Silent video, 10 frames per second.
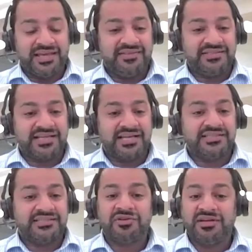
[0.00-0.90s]
In this case,
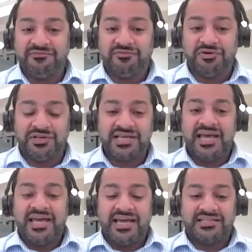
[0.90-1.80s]
it's not an invoice;
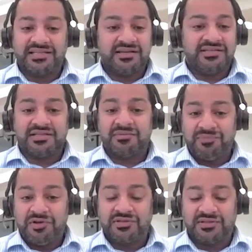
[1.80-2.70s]
it's a
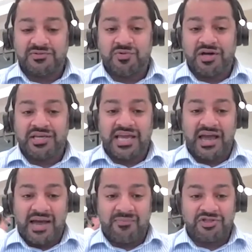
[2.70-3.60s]
computer that's working
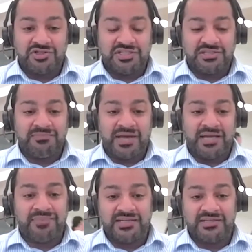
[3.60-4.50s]
out how much needs to be
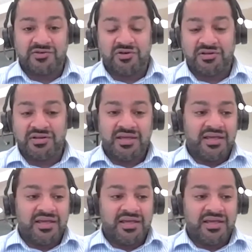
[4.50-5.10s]
paid based on